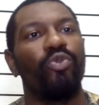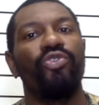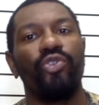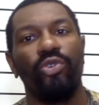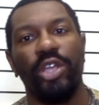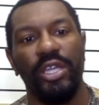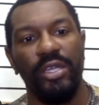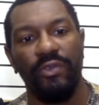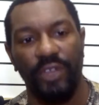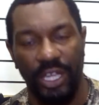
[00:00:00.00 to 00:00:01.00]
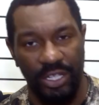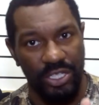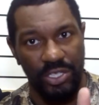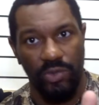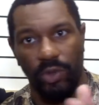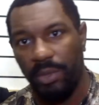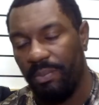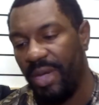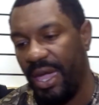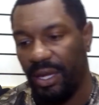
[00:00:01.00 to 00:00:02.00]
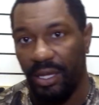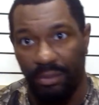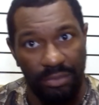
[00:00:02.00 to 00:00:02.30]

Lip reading: retrieve and just swim it back.